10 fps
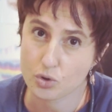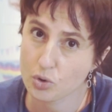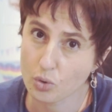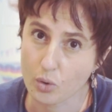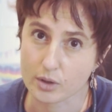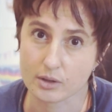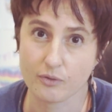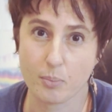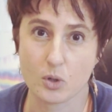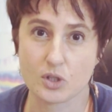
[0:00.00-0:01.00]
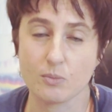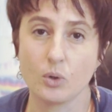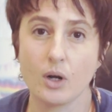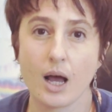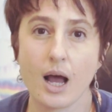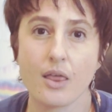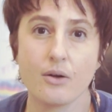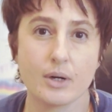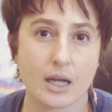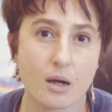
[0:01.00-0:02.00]
stored if possible,
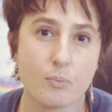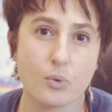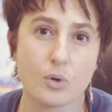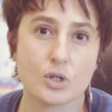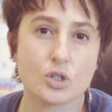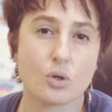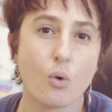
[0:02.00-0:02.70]
either in cupboards